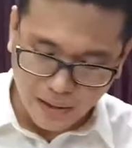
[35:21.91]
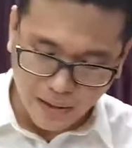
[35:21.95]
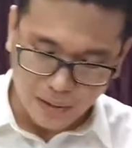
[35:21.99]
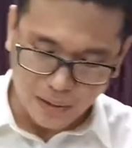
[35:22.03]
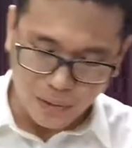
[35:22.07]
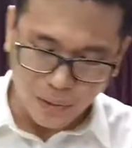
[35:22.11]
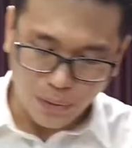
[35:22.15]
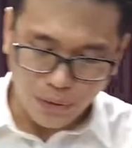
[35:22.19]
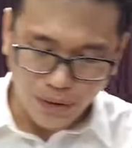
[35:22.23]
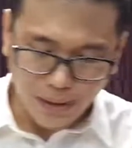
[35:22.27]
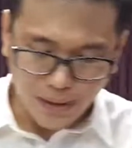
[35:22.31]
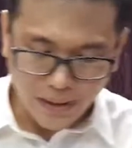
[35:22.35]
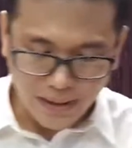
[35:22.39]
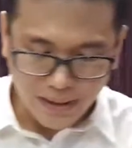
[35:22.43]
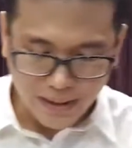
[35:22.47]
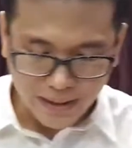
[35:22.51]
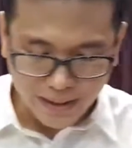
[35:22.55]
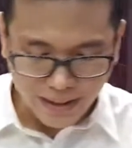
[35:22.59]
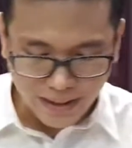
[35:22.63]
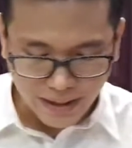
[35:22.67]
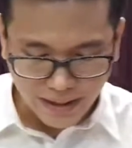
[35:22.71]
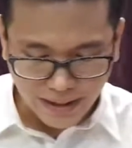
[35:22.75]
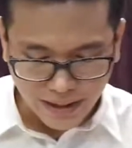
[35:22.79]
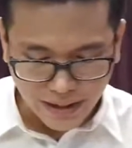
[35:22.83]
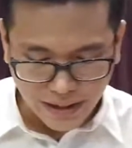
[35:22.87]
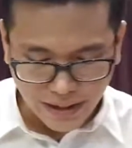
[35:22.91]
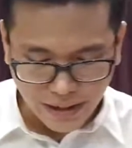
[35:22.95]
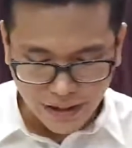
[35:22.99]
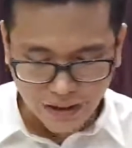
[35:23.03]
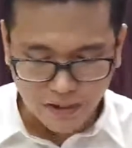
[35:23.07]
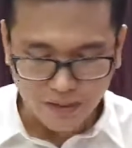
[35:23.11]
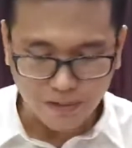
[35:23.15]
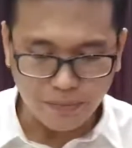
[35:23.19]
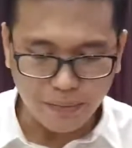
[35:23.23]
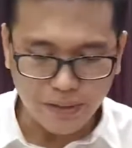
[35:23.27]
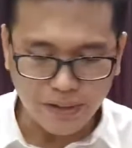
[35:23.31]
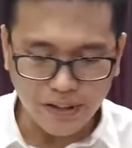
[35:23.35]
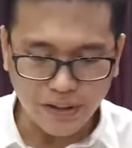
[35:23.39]
Lord,
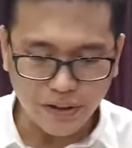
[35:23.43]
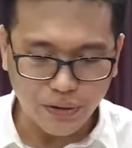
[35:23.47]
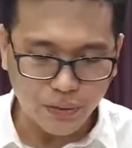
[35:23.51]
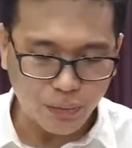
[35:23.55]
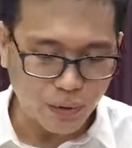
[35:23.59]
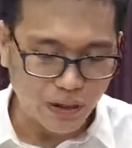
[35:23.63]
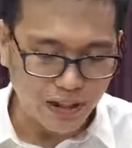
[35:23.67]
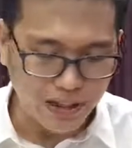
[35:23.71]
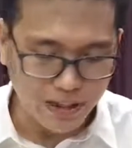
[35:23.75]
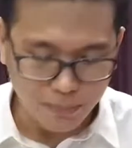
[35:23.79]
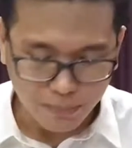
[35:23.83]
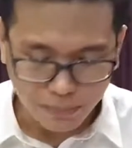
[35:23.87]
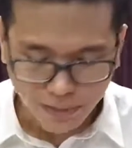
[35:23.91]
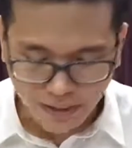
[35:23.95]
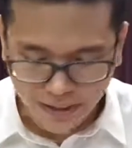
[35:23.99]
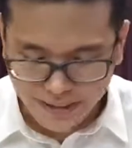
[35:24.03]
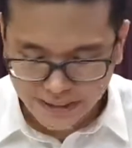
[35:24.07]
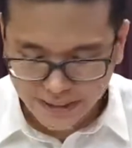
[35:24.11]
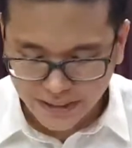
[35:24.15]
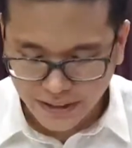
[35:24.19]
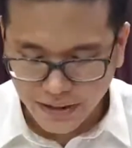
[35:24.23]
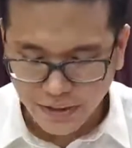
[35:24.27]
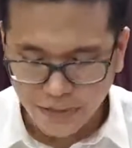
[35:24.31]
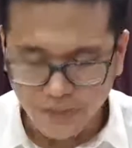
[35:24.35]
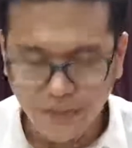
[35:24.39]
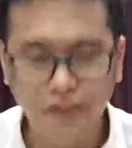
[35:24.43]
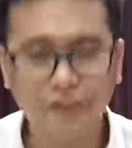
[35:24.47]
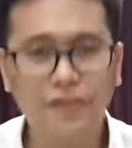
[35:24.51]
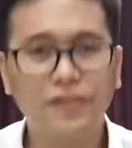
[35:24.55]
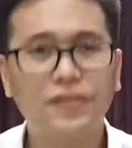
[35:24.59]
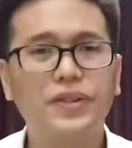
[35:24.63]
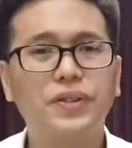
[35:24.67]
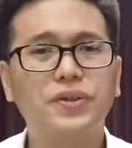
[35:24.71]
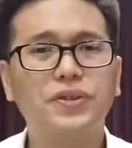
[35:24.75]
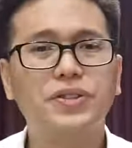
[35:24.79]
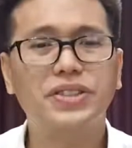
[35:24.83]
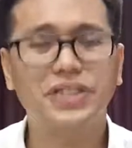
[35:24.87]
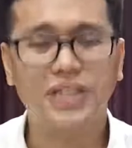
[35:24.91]
you have been our dwelling place, our
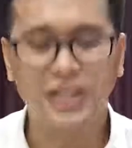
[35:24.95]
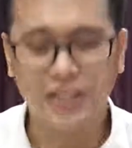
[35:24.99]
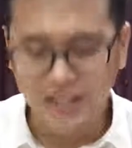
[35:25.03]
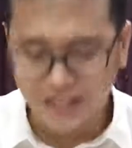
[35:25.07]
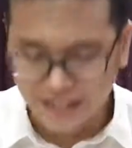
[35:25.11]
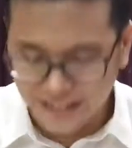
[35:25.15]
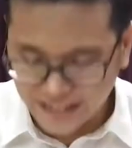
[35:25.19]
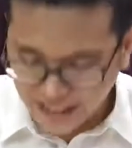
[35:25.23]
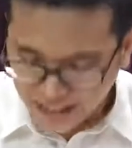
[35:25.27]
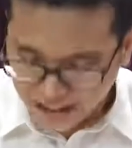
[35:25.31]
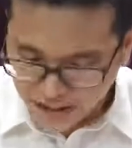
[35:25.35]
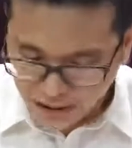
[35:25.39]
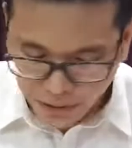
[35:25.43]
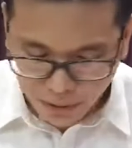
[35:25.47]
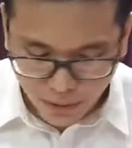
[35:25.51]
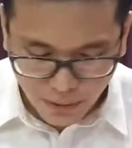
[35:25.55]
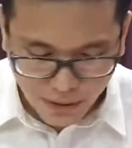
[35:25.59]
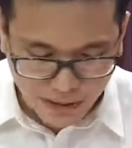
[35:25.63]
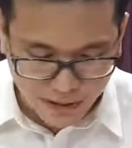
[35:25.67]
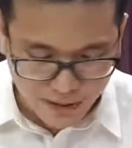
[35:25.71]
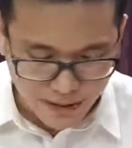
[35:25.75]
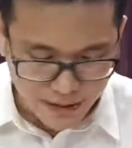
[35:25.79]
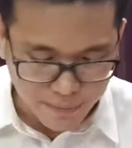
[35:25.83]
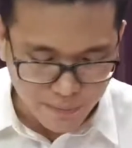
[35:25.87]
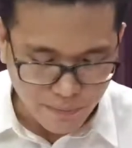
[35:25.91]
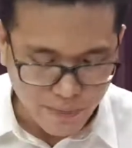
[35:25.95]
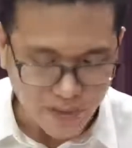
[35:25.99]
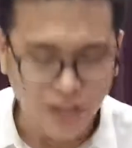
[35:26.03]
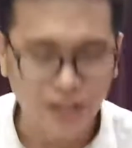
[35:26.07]
refuge, our sanctuary,